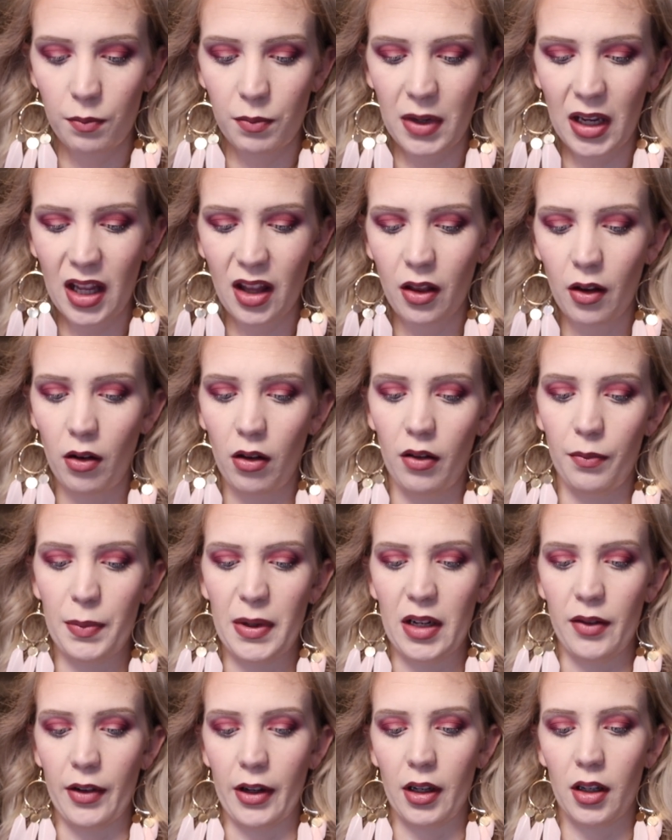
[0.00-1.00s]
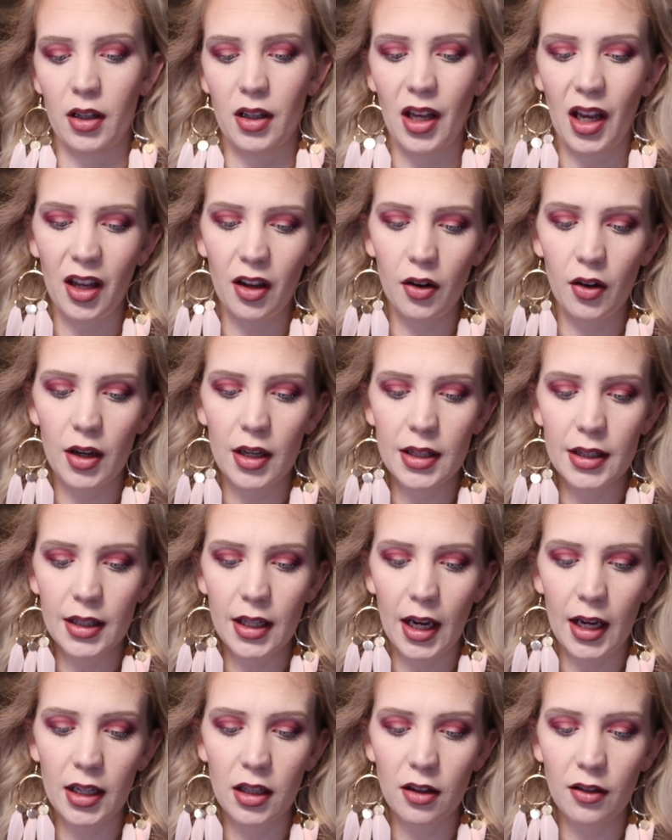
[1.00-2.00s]
make a little bit of a cut crease,
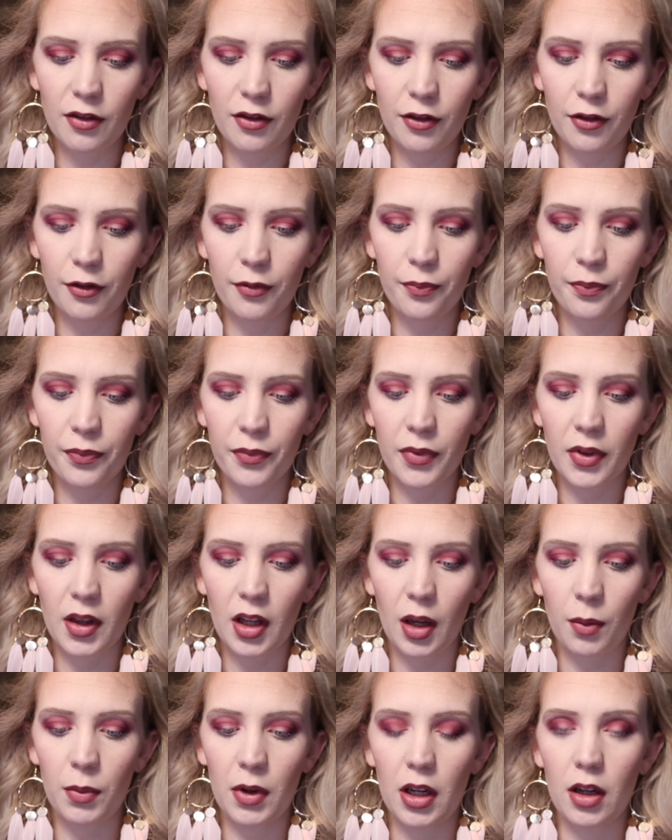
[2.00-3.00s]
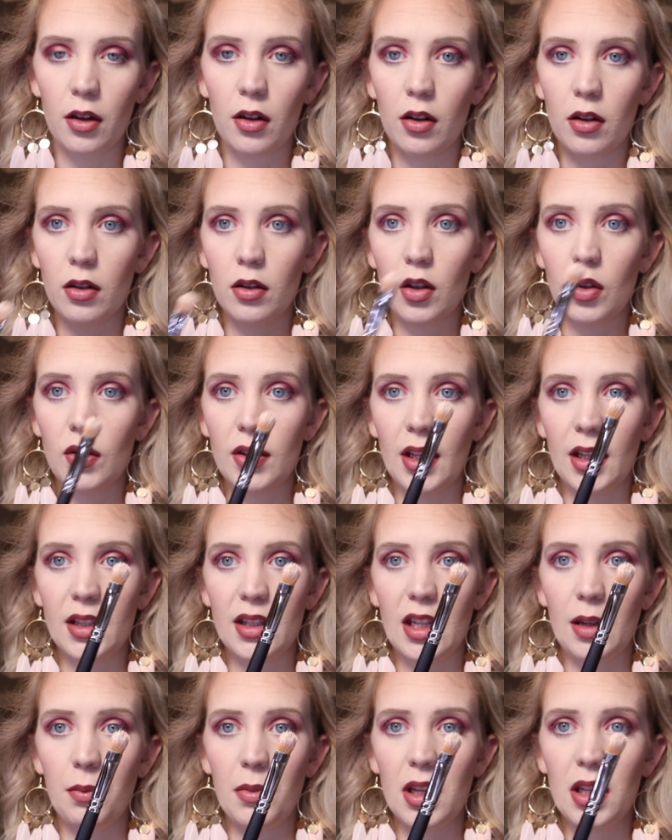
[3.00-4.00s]
kind of. I'm gonna use that
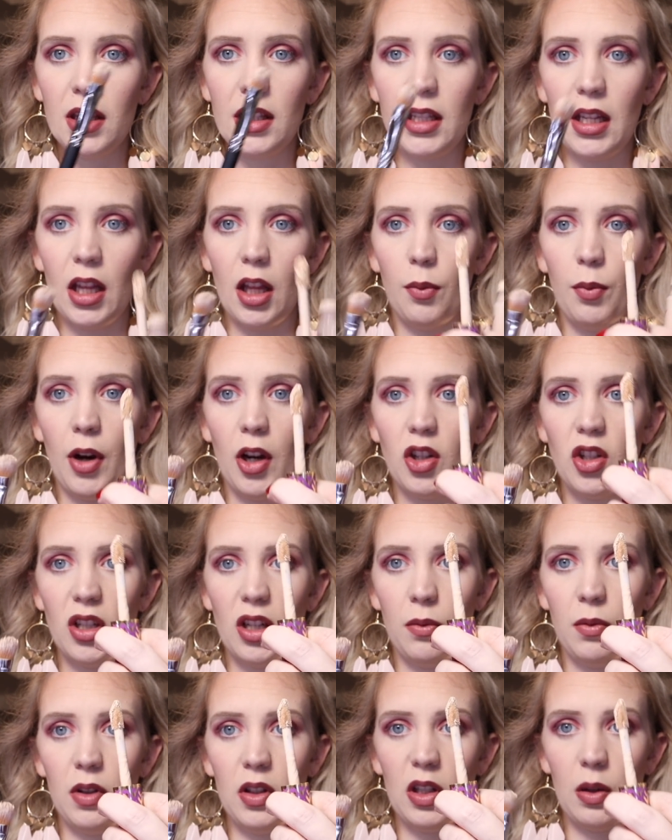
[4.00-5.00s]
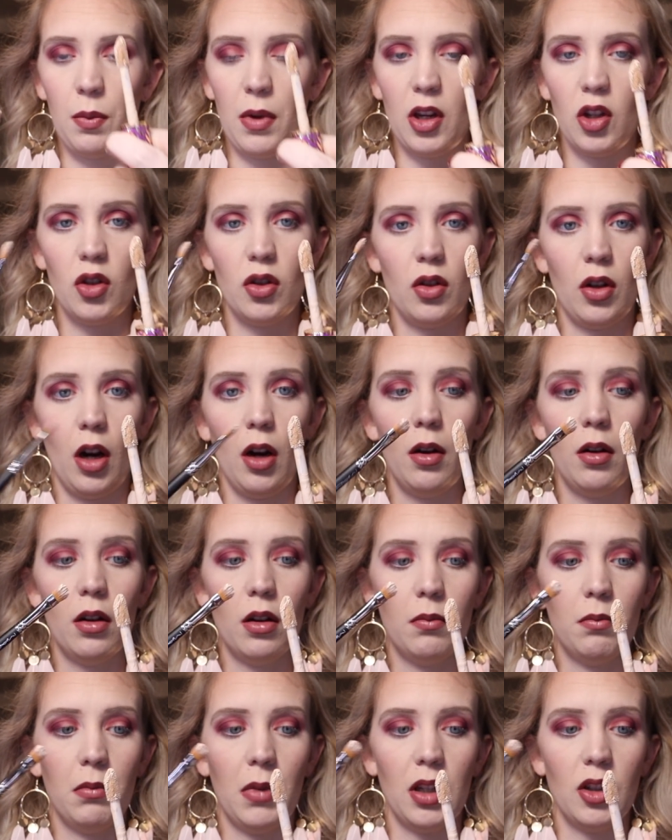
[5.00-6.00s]
same concealer brush, and I'm using my sharp,
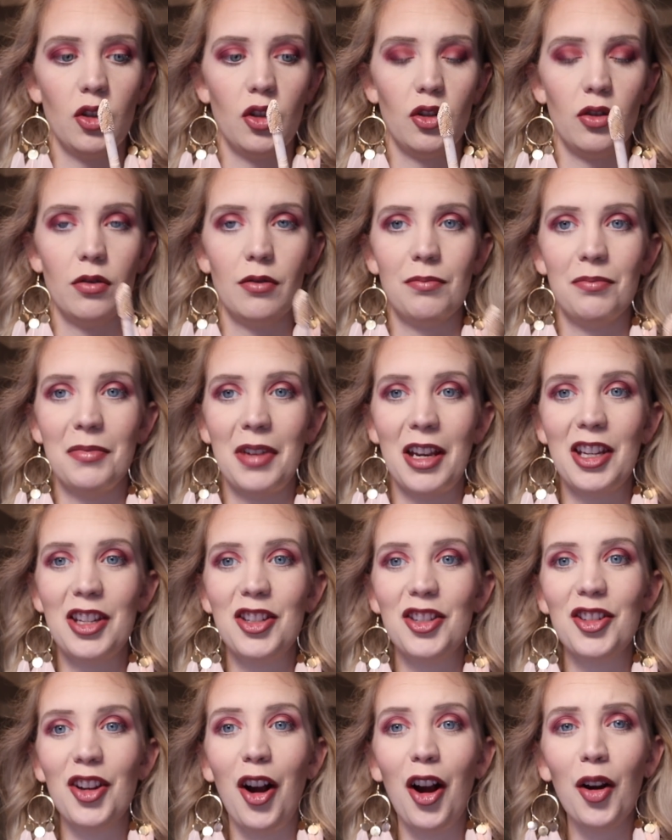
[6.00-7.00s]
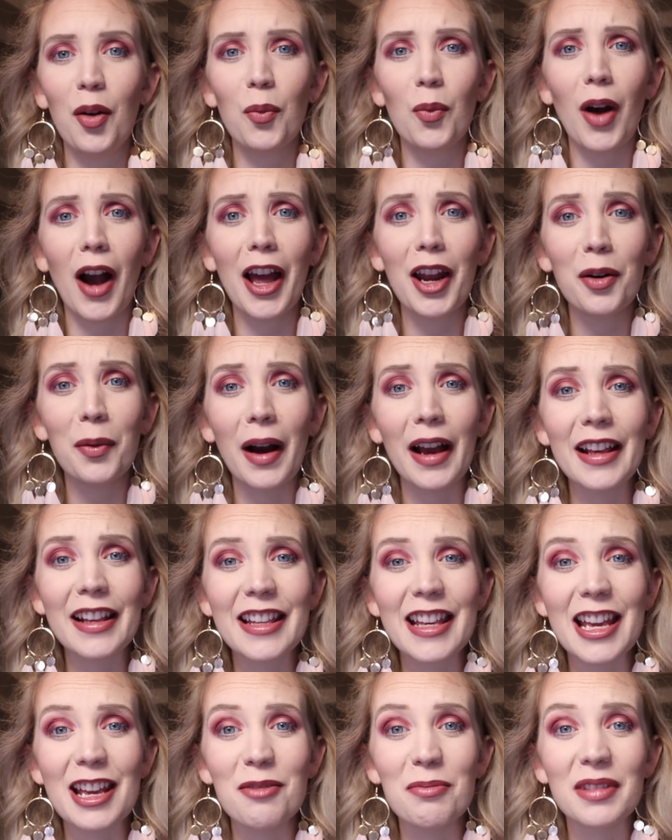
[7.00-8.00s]
why do I
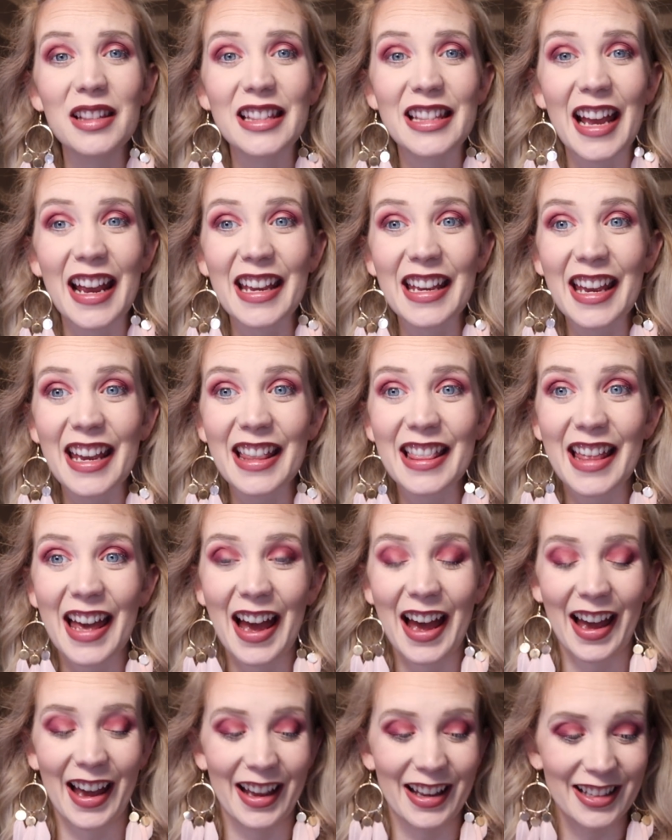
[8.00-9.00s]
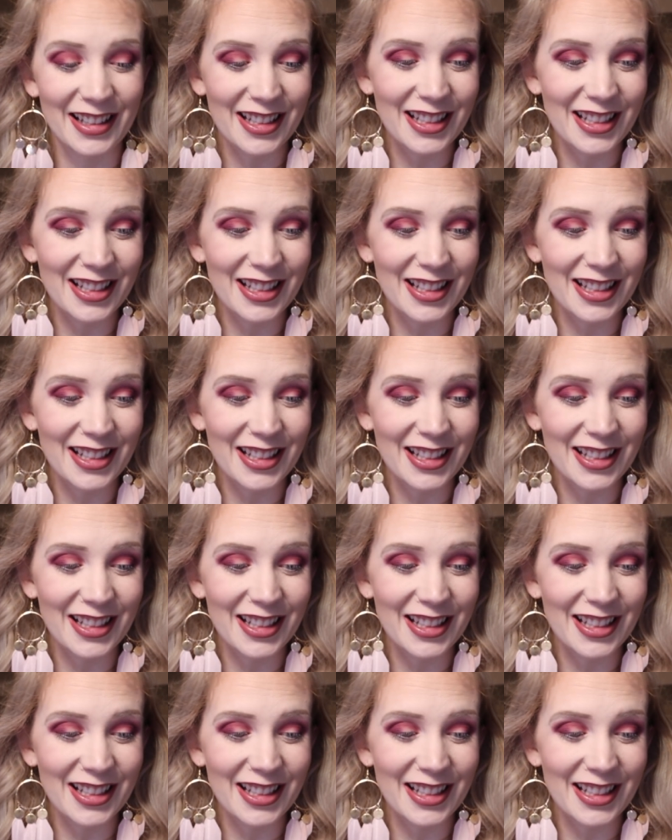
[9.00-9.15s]
keep saying that?